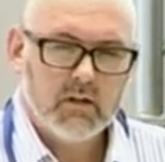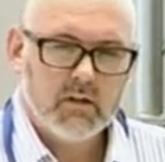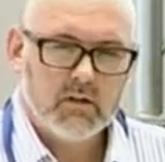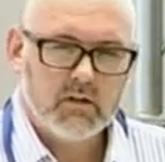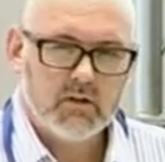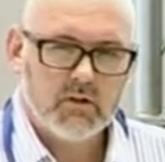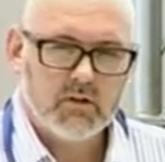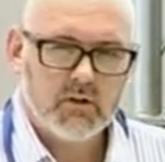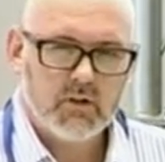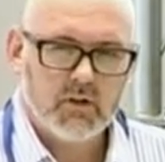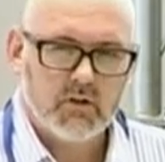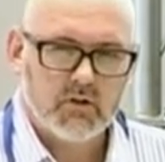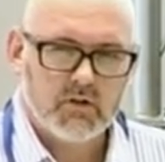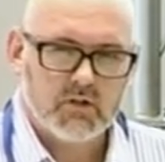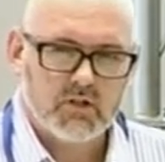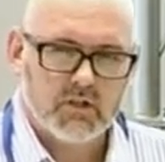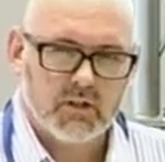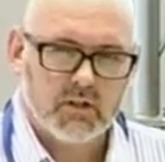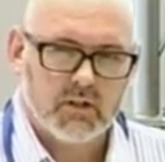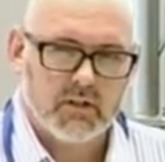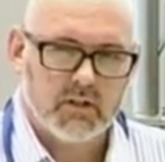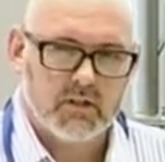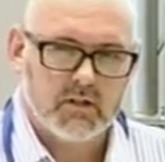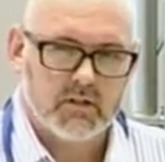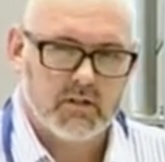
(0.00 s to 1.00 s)
Another
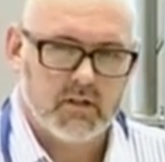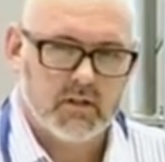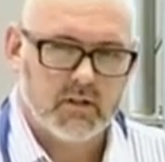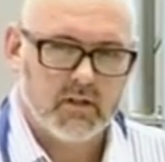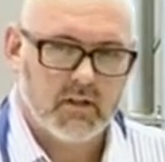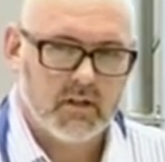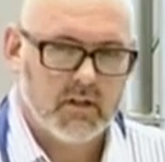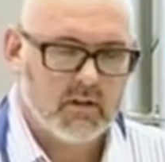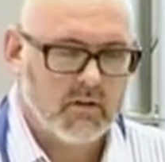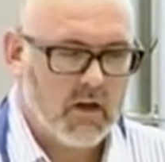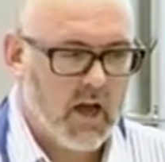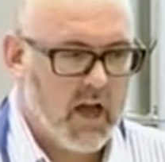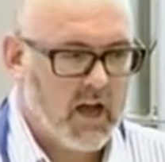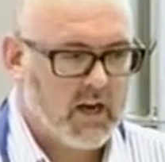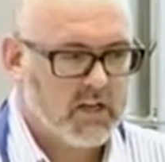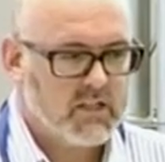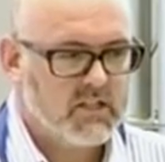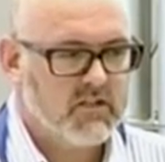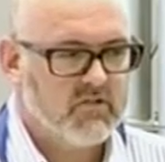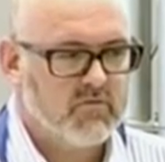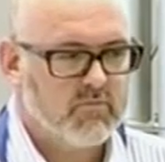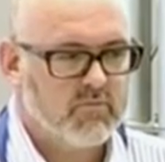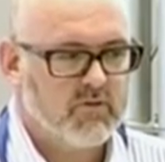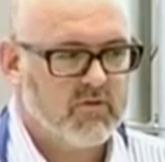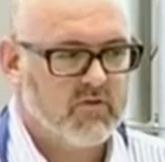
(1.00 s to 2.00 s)
concern is that the
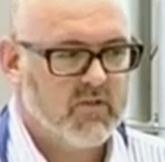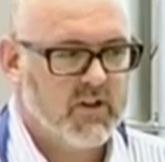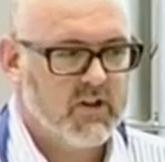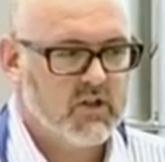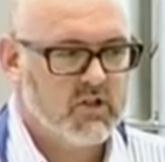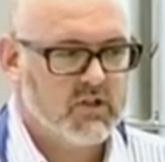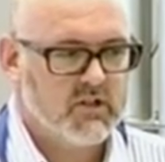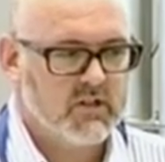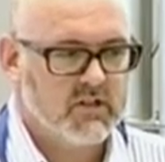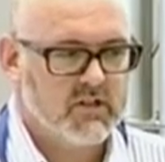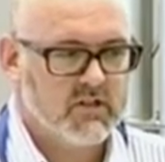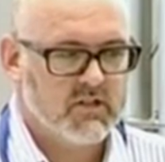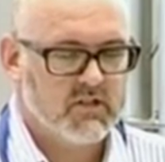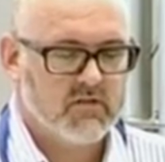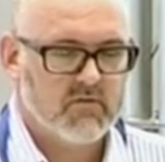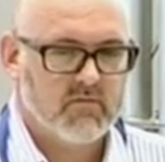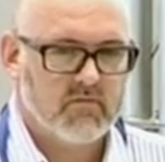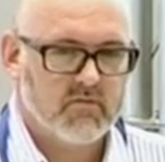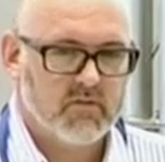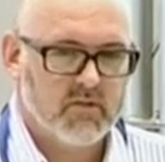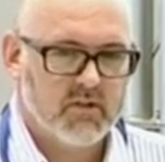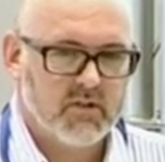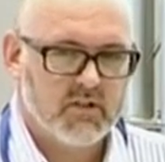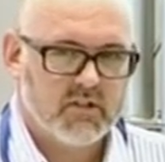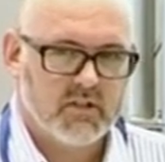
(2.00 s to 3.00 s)
active profession is
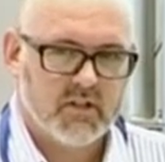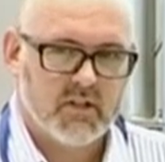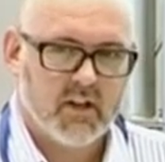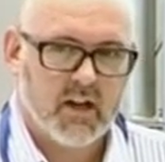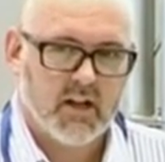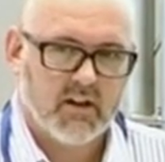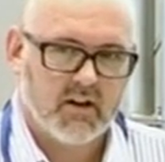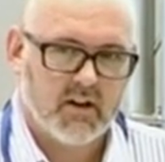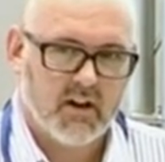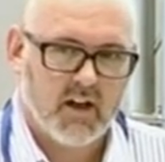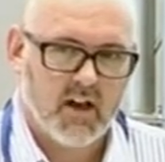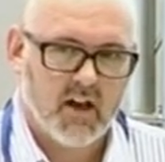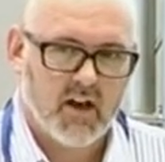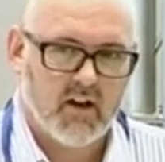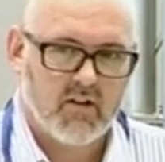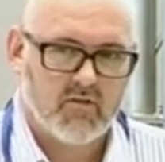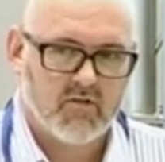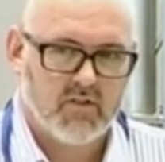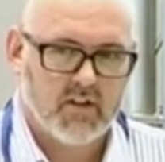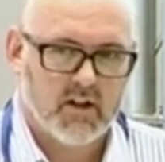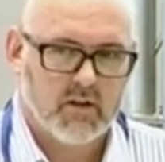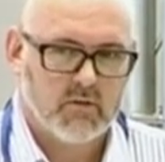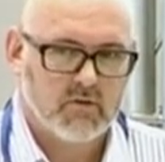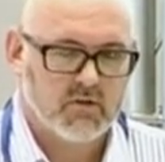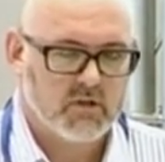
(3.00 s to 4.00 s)

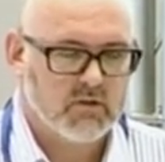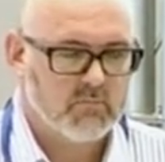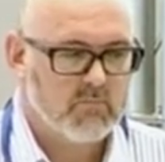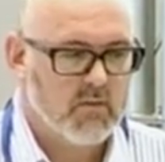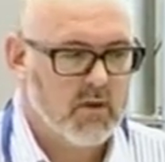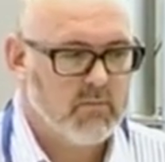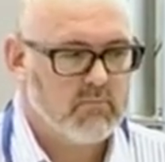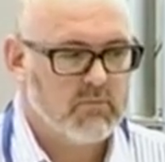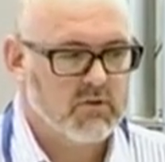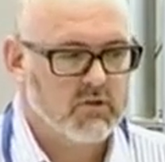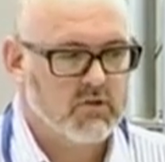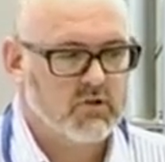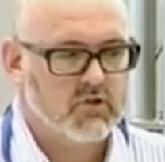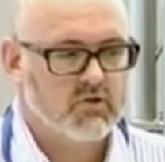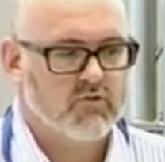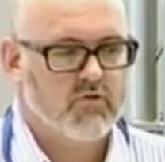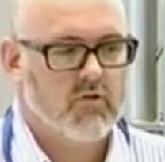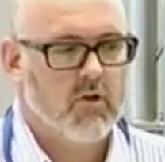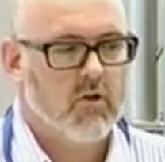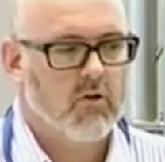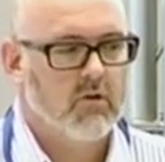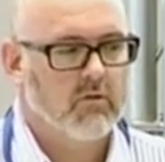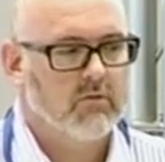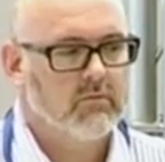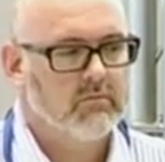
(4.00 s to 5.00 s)
39,500 members
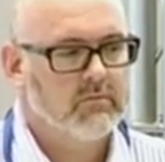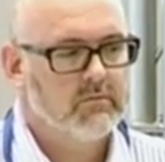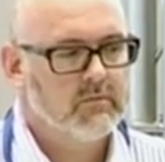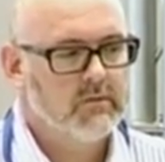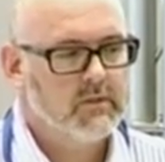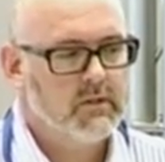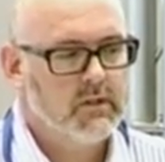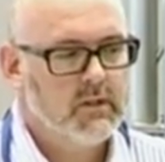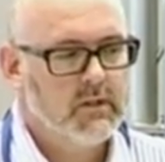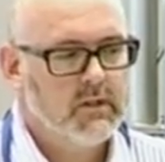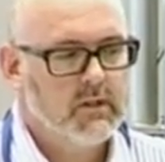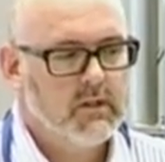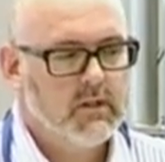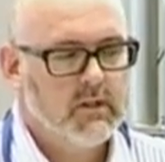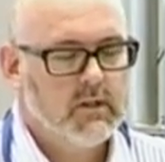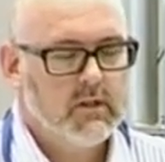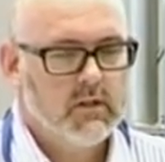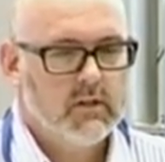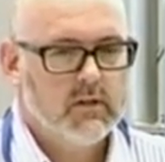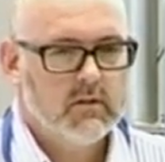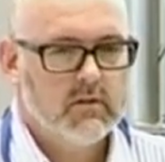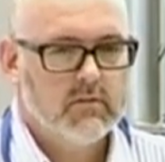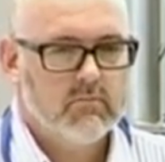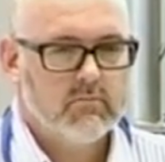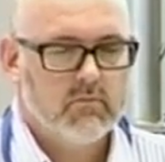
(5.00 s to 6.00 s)
strong,
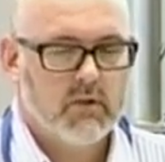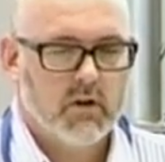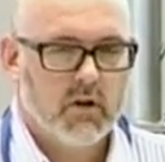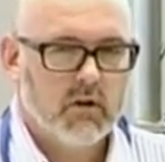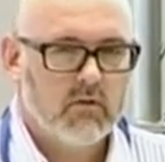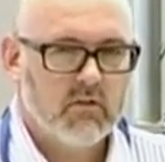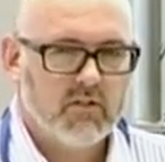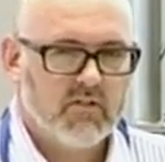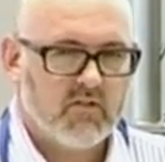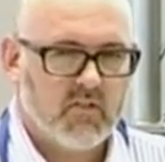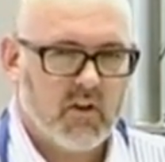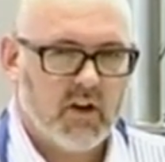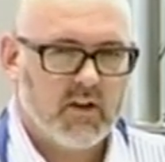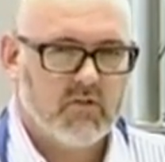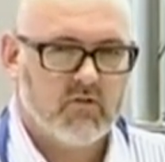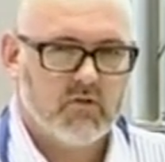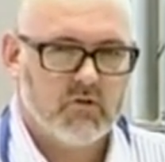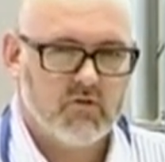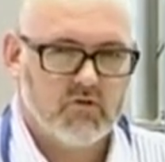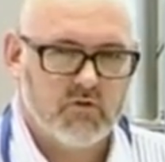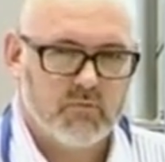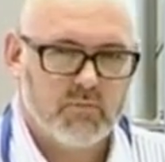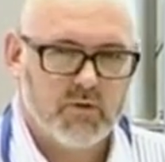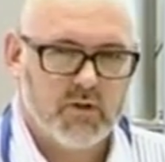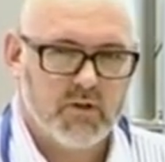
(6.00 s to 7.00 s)
but only
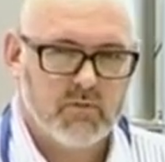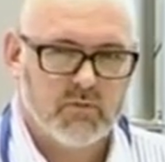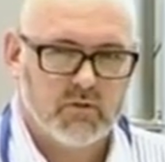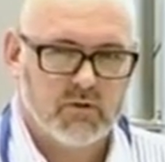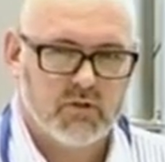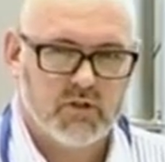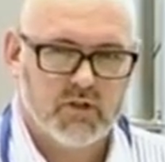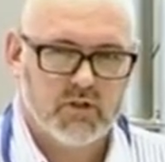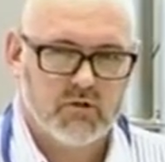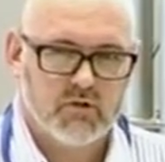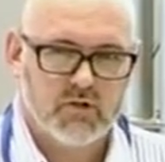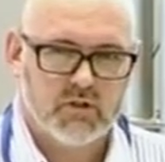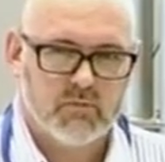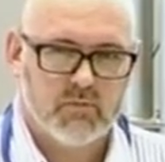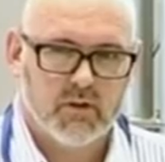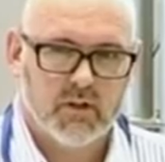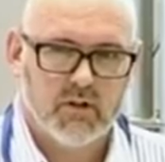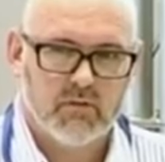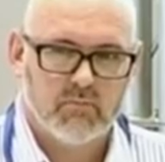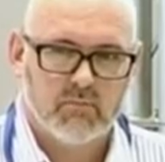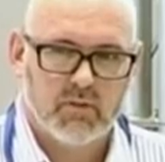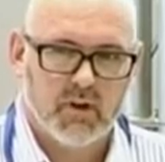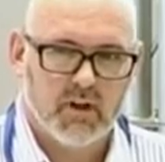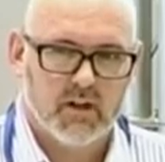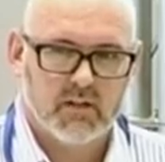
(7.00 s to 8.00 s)
500 people choose to
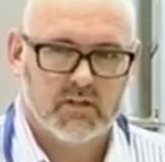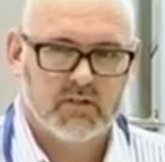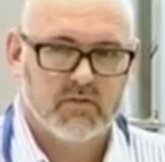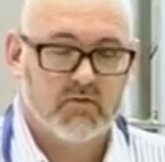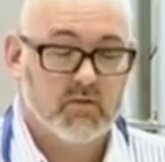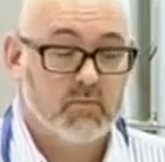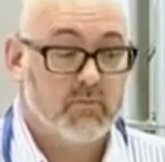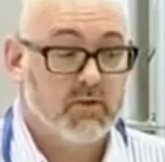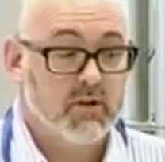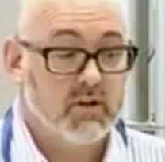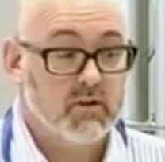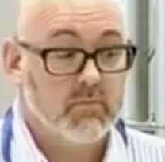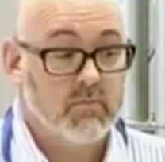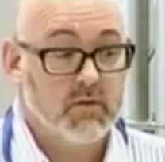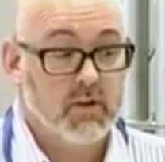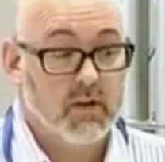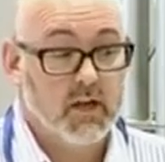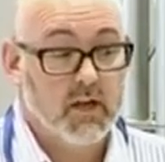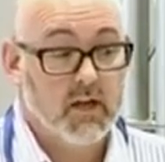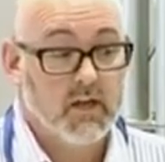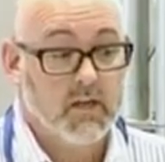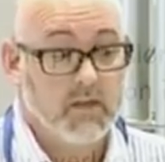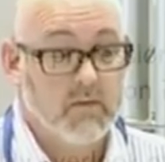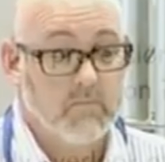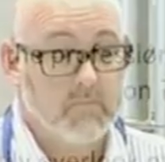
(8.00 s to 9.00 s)
become part of the
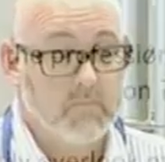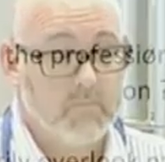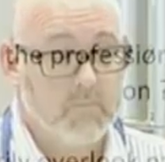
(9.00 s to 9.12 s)
PPA. And